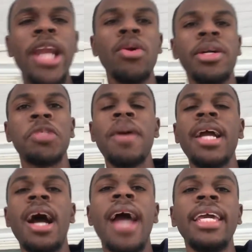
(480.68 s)
do you expect
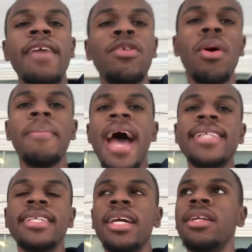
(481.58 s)
God to give you a
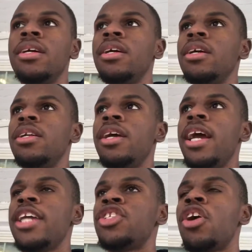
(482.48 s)
basket
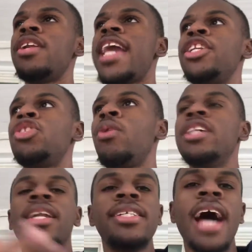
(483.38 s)
and turn that into an
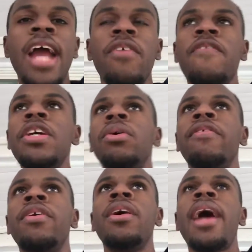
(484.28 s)
entire field
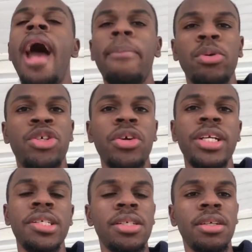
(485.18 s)
of apple
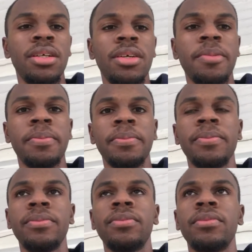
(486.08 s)
trees?
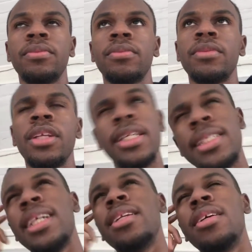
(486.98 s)

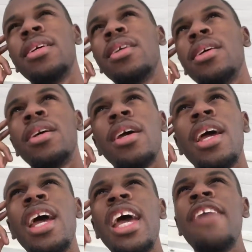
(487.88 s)
Listen,
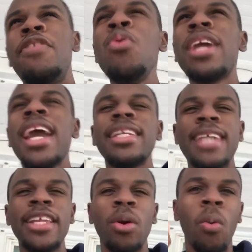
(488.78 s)
if you can't
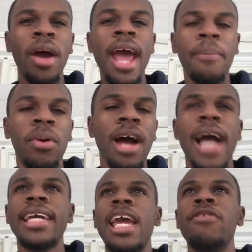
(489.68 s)
take the one apple
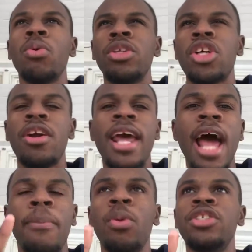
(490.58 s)
God gave you and turn that
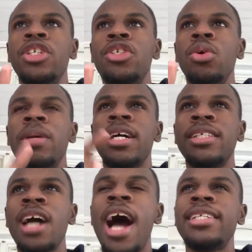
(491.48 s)
apple into two, because
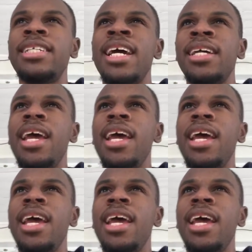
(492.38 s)
God said